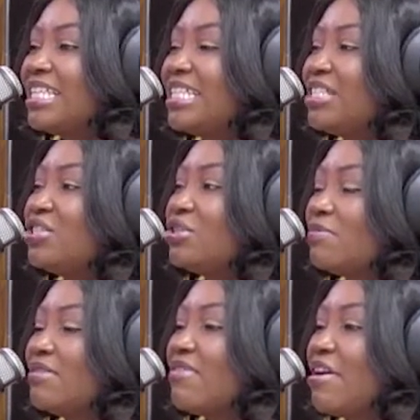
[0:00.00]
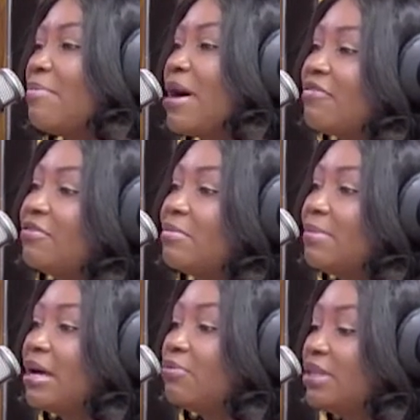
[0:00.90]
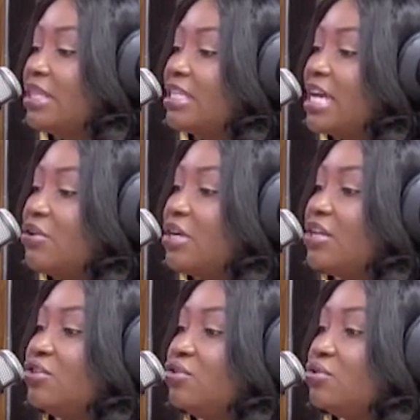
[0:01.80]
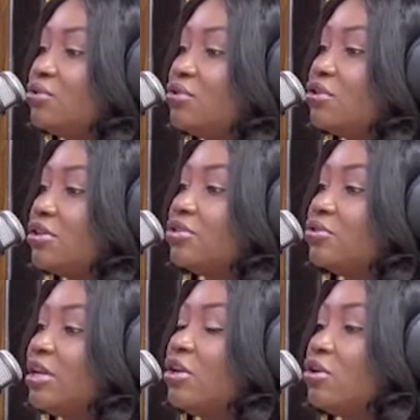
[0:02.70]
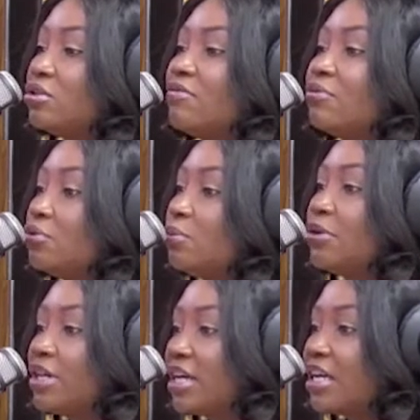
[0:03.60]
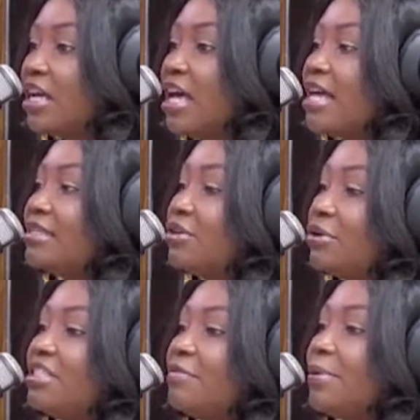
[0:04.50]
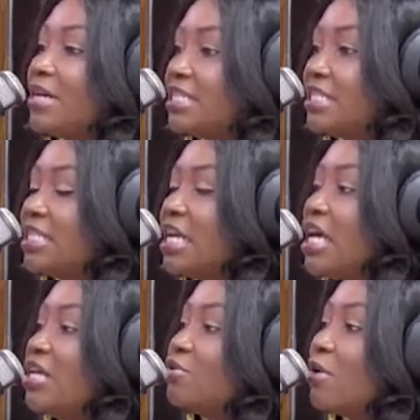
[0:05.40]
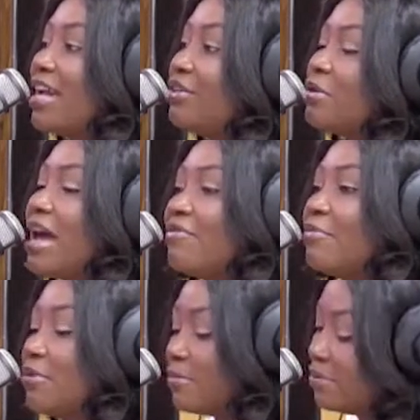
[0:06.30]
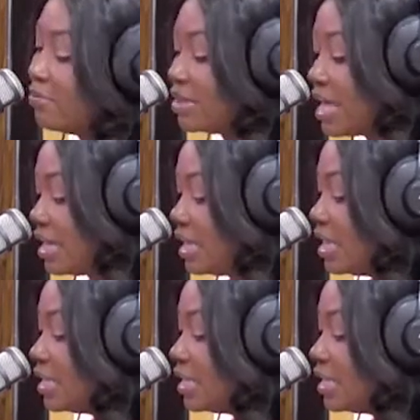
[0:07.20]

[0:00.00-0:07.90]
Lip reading: I think it's just something very powerful with it that you can use to turn to a lot of good work as a creative person. So I don't have a problem with that.